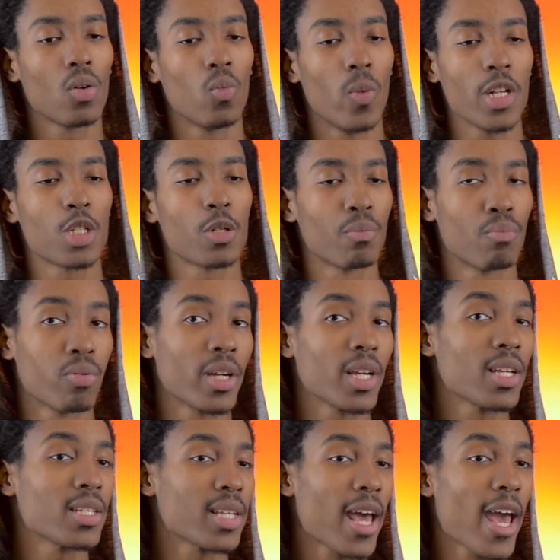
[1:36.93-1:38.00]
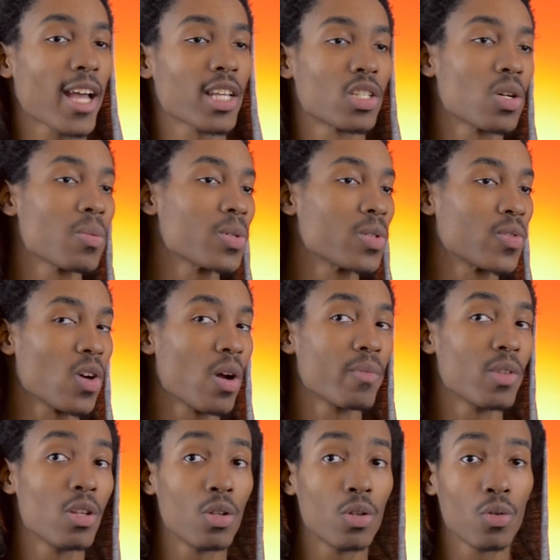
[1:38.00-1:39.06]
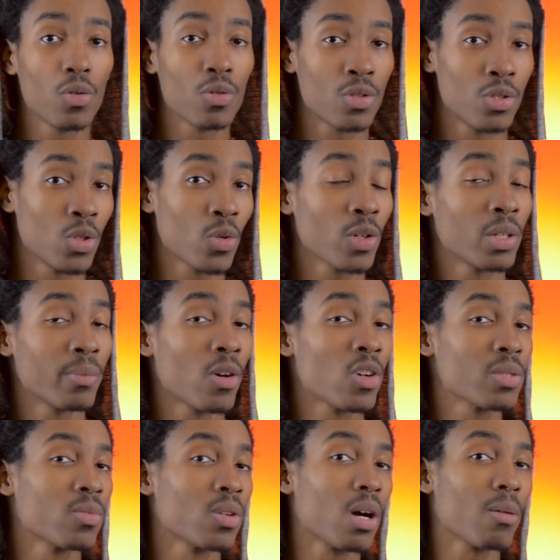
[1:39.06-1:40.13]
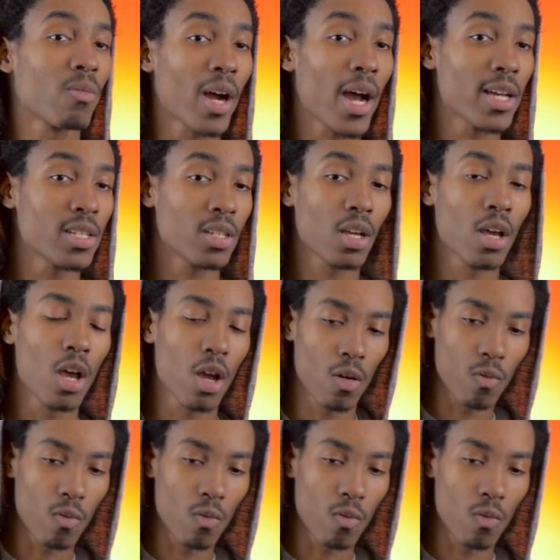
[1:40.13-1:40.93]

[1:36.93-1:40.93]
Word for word: which brings excerpts from the news during the Baltimore uprising,